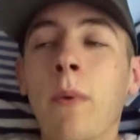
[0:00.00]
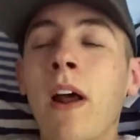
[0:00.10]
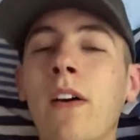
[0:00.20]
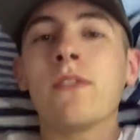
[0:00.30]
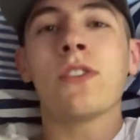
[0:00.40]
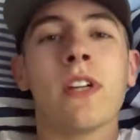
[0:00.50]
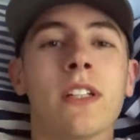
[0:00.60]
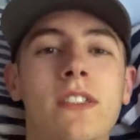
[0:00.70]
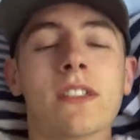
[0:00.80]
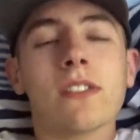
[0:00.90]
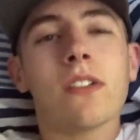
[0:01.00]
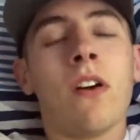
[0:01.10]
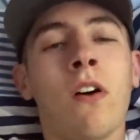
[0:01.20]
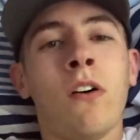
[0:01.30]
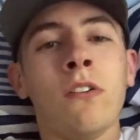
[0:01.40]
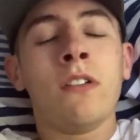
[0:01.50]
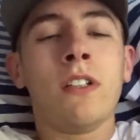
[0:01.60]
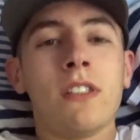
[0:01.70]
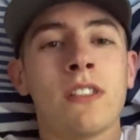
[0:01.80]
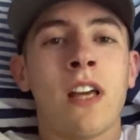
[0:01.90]
We went out for drinks on
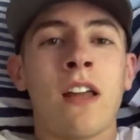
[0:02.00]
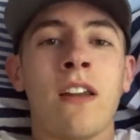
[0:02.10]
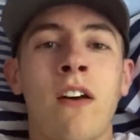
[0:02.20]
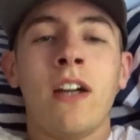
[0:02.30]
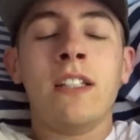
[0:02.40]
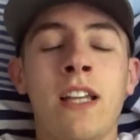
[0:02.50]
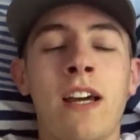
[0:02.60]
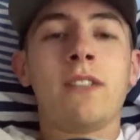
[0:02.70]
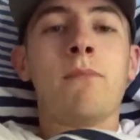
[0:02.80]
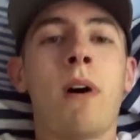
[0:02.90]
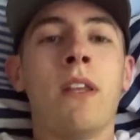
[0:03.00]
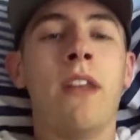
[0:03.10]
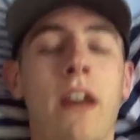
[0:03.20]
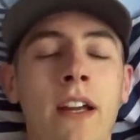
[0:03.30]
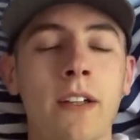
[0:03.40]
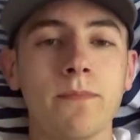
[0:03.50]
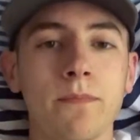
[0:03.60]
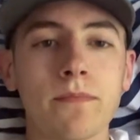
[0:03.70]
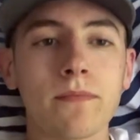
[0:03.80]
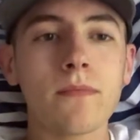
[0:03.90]
Saturday night. Today it's Monday.
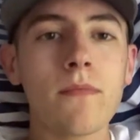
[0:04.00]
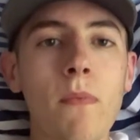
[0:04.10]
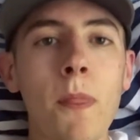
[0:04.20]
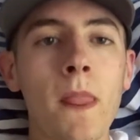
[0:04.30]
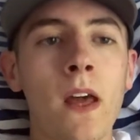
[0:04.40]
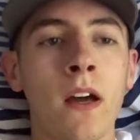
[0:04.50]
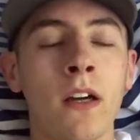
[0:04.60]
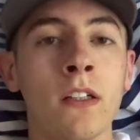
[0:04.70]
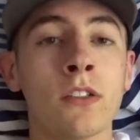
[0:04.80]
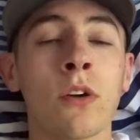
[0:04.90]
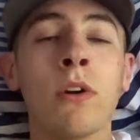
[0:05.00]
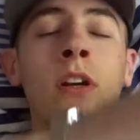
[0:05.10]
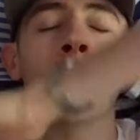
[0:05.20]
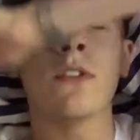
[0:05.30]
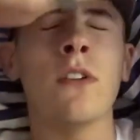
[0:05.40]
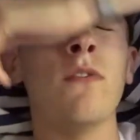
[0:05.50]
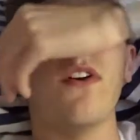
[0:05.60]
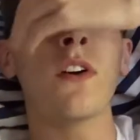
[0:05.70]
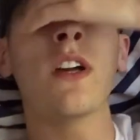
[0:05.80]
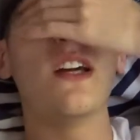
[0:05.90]
Sorry there wasn't a
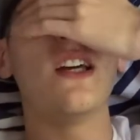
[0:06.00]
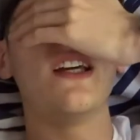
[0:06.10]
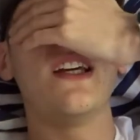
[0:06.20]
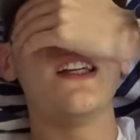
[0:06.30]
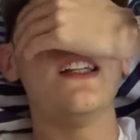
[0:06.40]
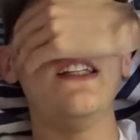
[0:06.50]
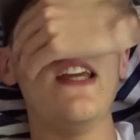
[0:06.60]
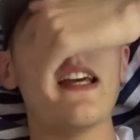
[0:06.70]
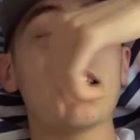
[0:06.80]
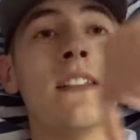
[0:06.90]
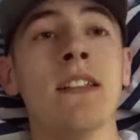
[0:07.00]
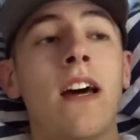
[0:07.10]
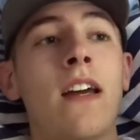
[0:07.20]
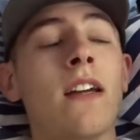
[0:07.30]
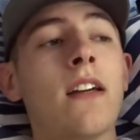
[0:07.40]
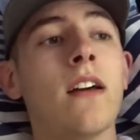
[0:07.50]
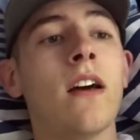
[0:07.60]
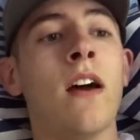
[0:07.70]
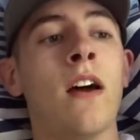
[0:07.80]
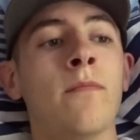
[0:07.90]
vlog yesterday,
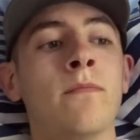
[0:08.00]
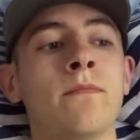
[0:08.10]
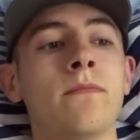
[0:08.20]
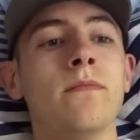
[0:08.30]
but